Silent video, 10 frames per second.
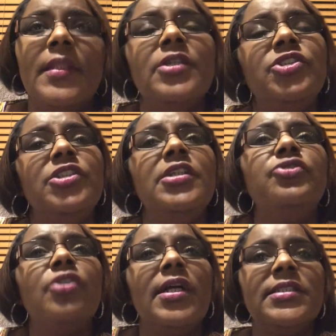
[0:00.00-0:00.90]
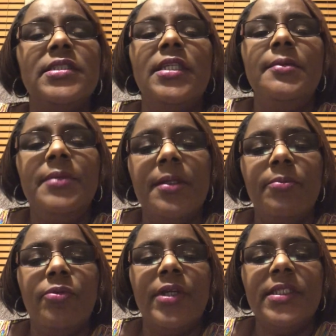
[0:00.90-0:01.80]
she tries to keep me
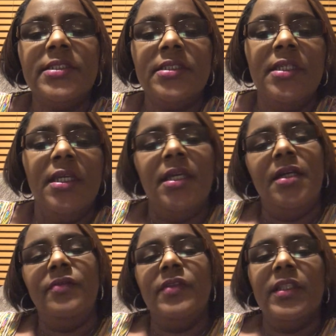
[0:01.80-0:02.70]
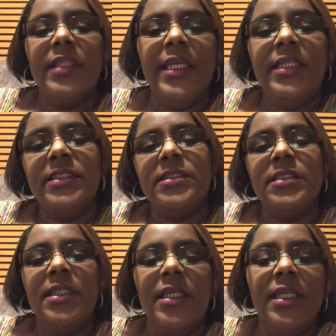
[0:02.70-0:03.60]
abreast of the latest
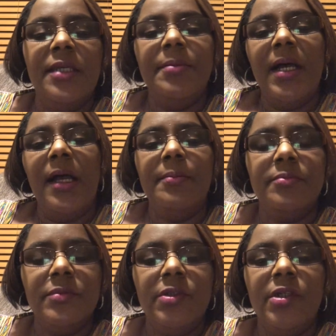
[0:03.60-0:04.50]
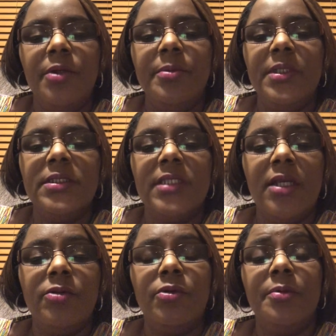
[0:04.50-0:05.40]
hip hop, you know, because
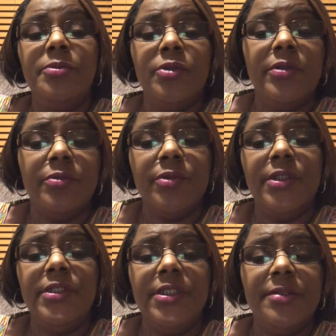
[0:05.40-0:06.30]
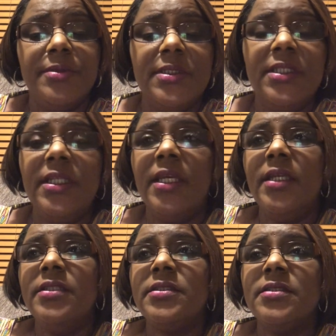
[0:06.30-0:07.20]
I grew up during the Run DMC
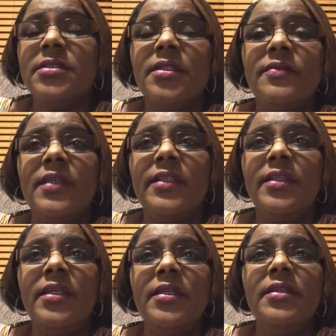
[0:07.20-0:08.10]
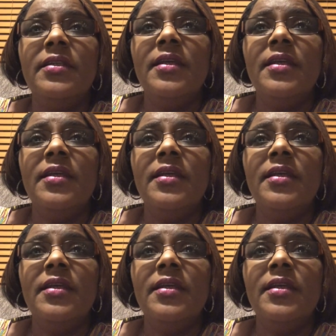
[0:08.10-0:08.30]
days and stuff like that.